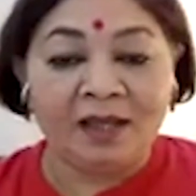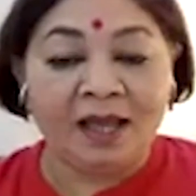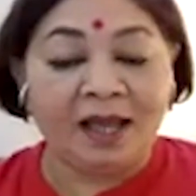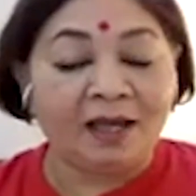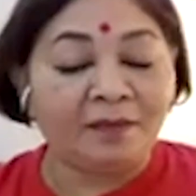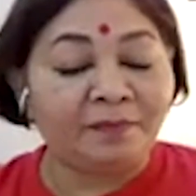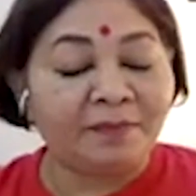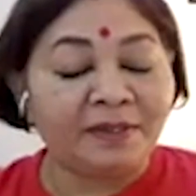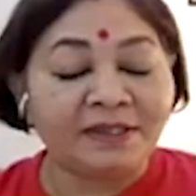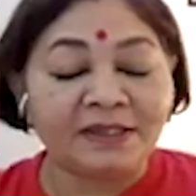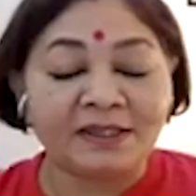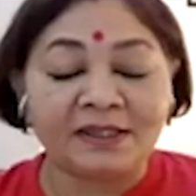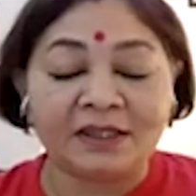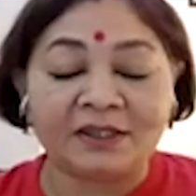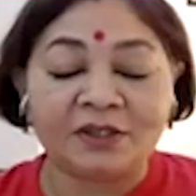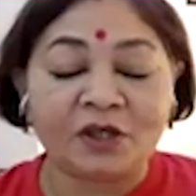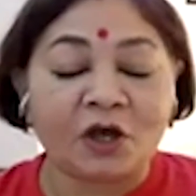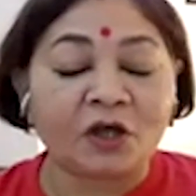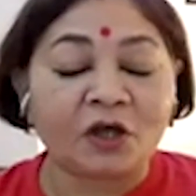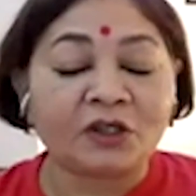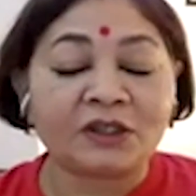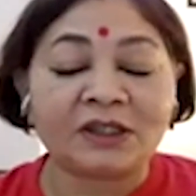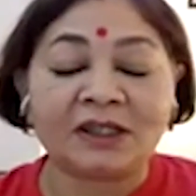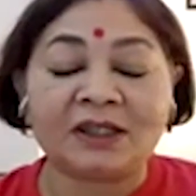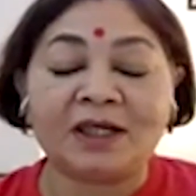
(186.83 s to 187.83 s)
And Mr.
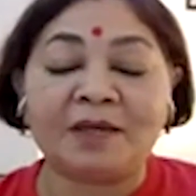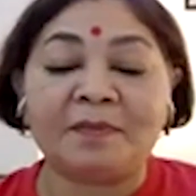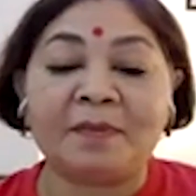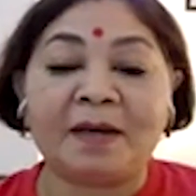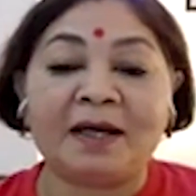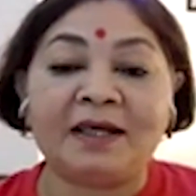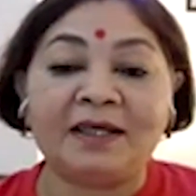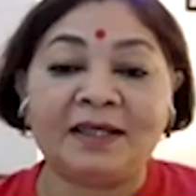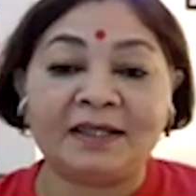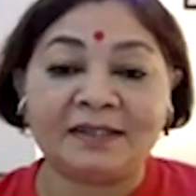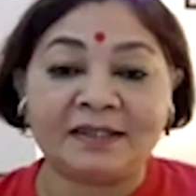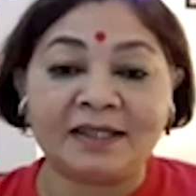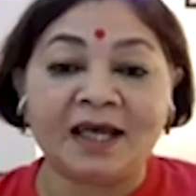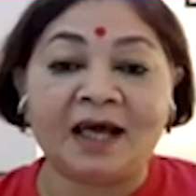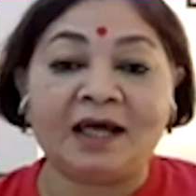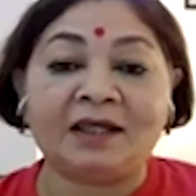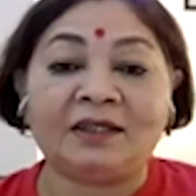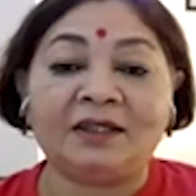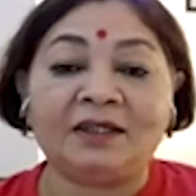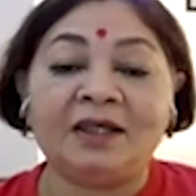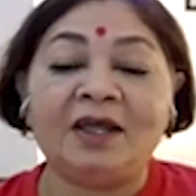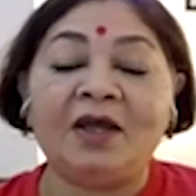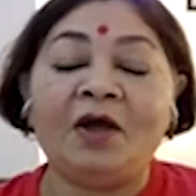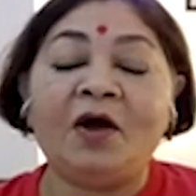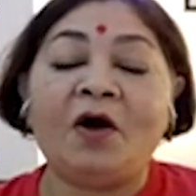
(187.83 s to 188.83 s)
Dr. Kamal
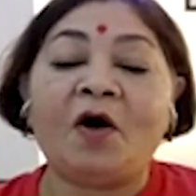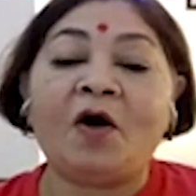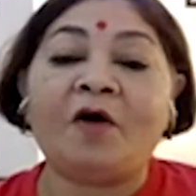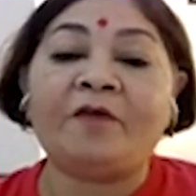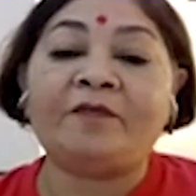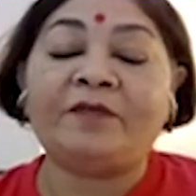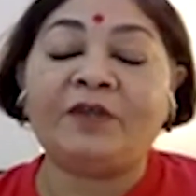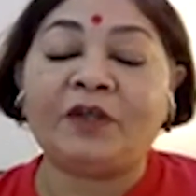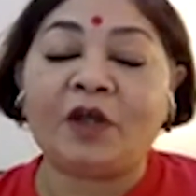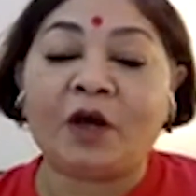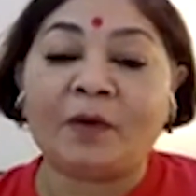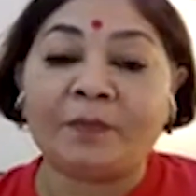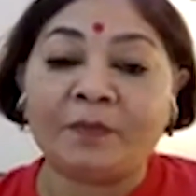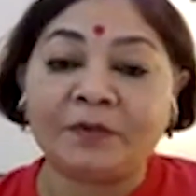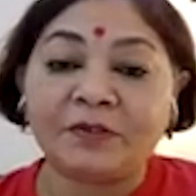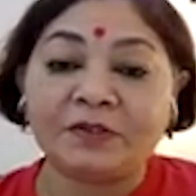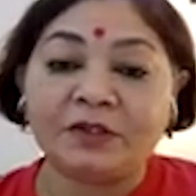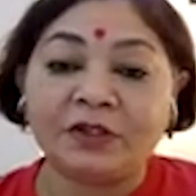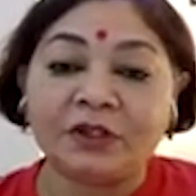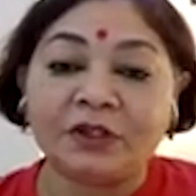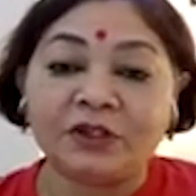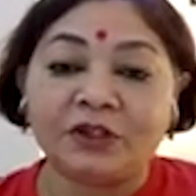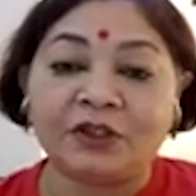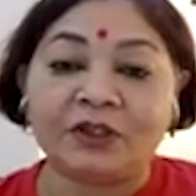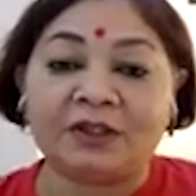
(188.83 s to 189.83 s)
Hassan of the
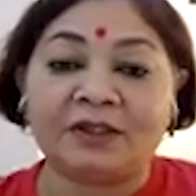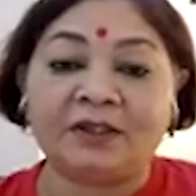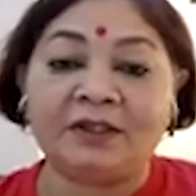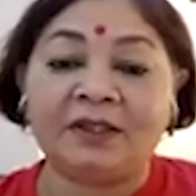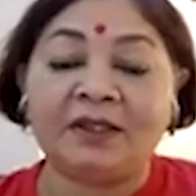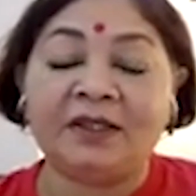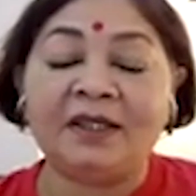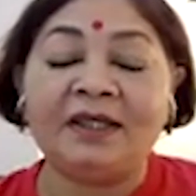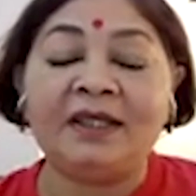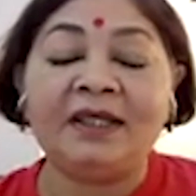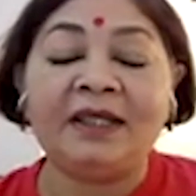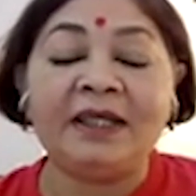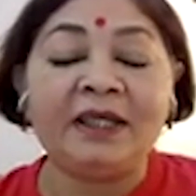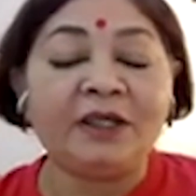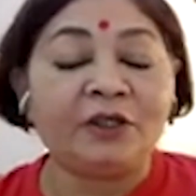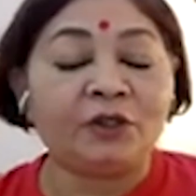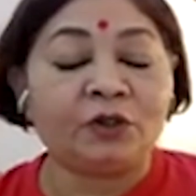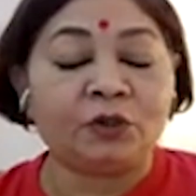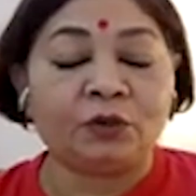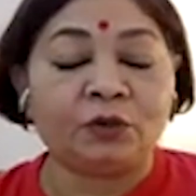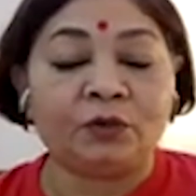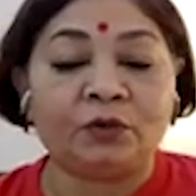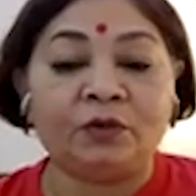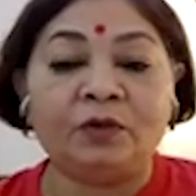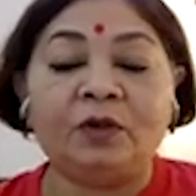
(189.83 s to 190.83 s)
opposition, he
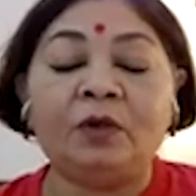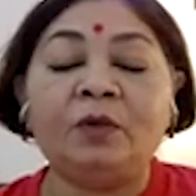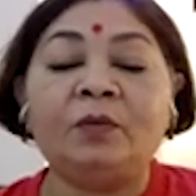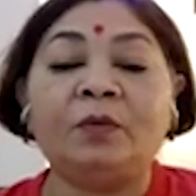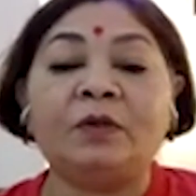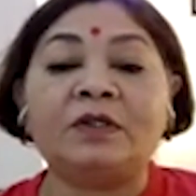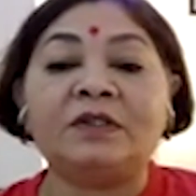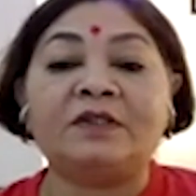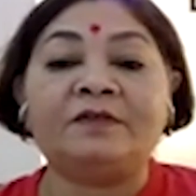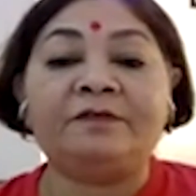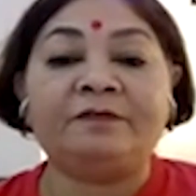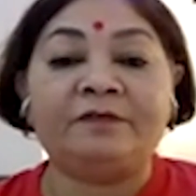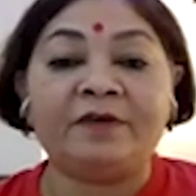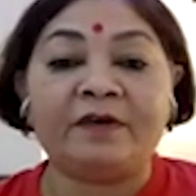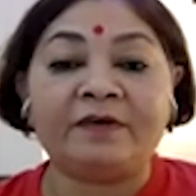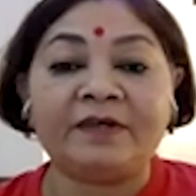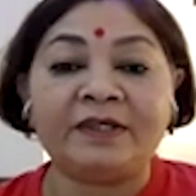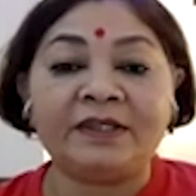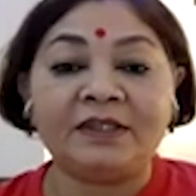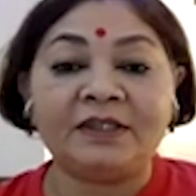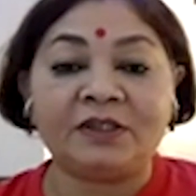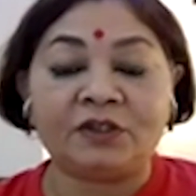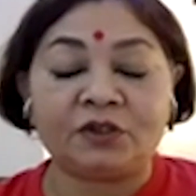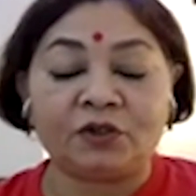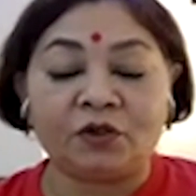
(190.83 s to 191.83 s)
too was
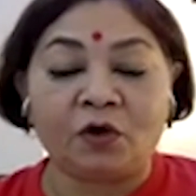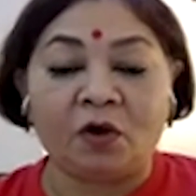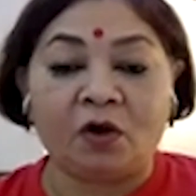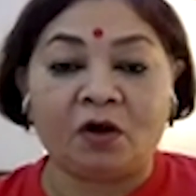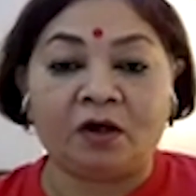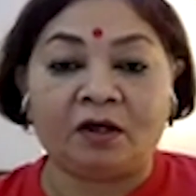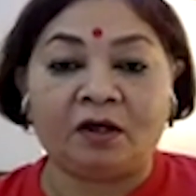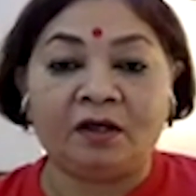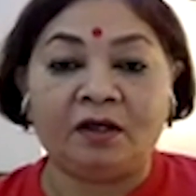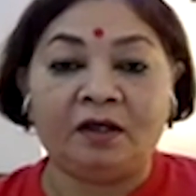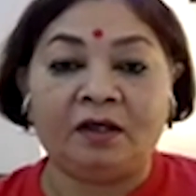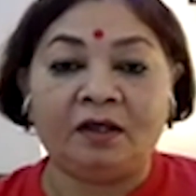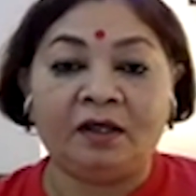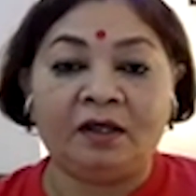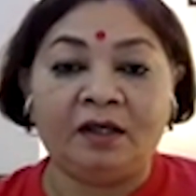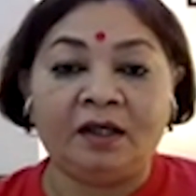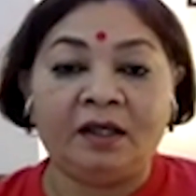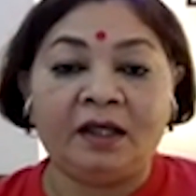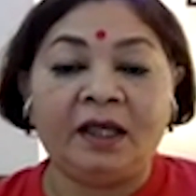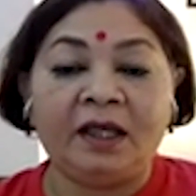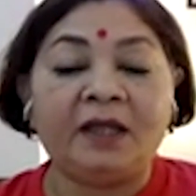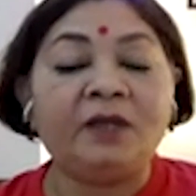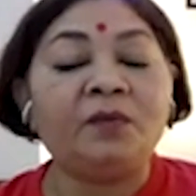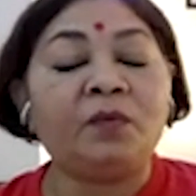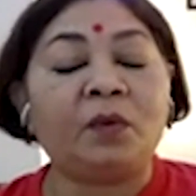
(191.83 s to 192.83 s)
very strong
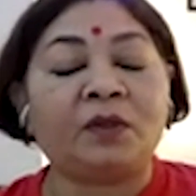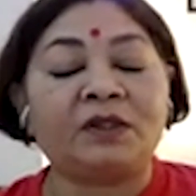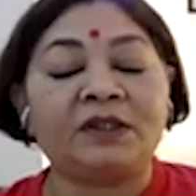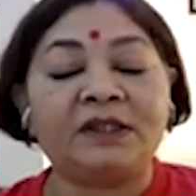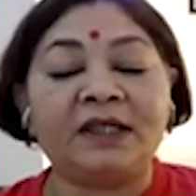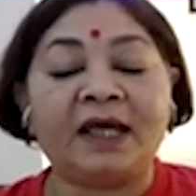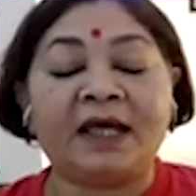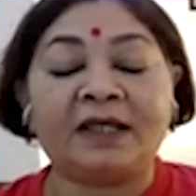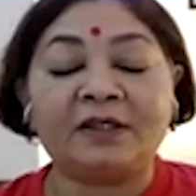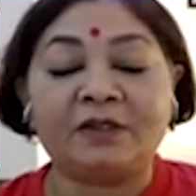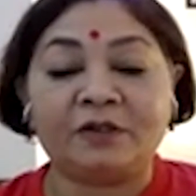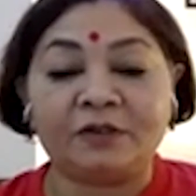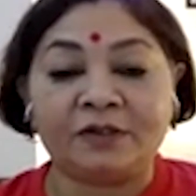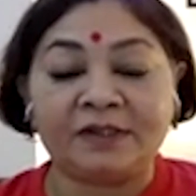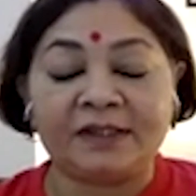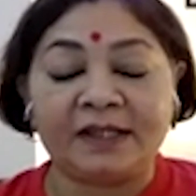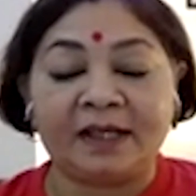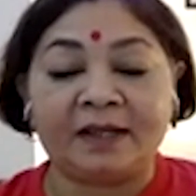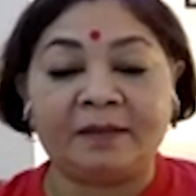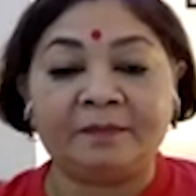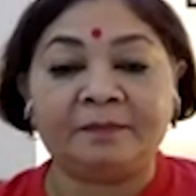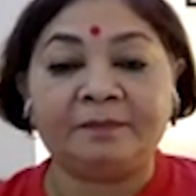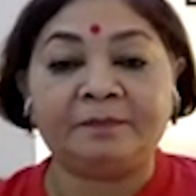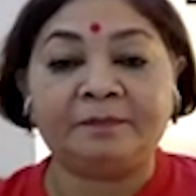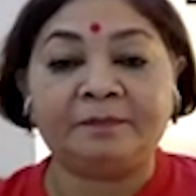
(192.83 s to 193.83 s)
in what he had to say.